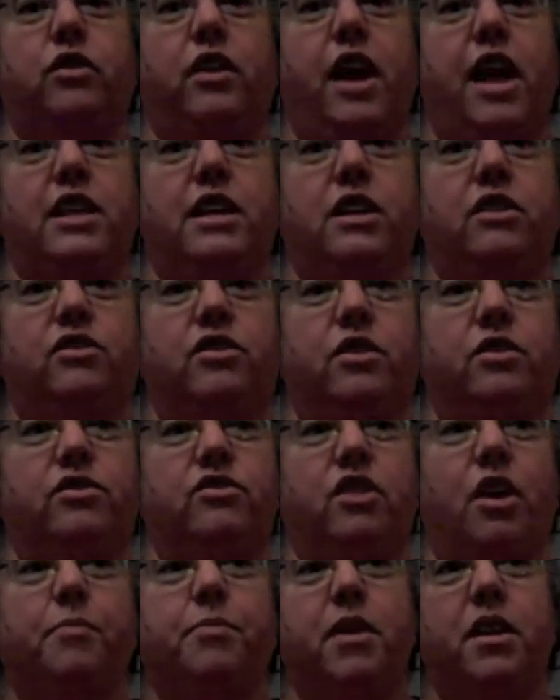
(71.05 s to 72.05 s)
That is,
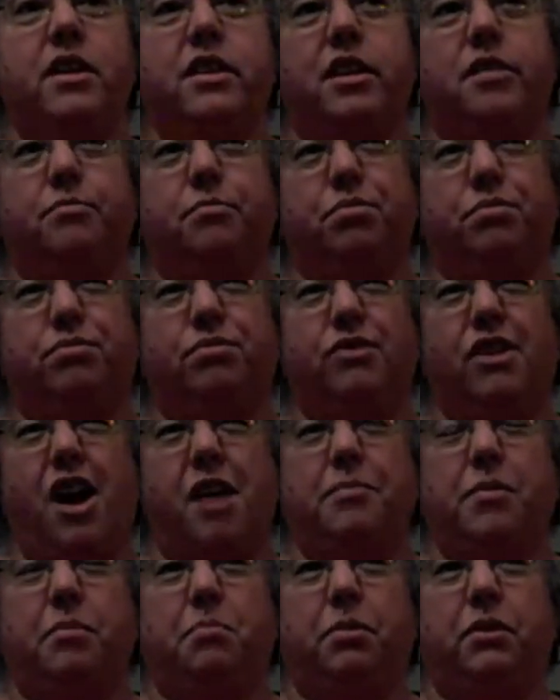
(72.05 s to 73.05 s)
there's something that
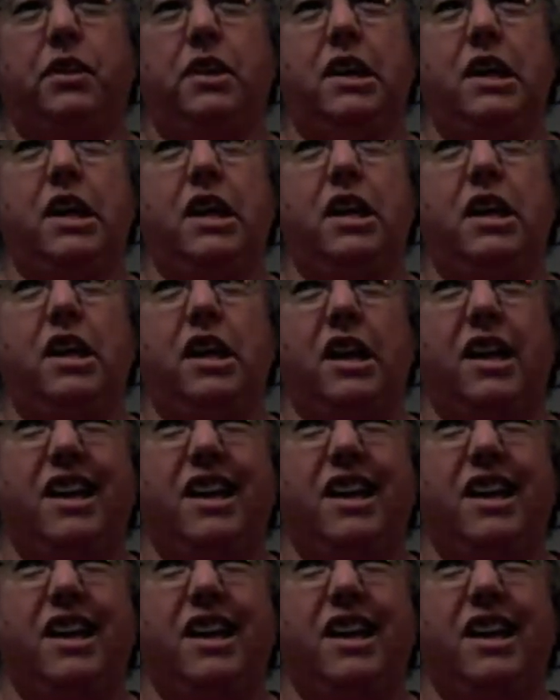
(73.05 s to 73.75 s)
probably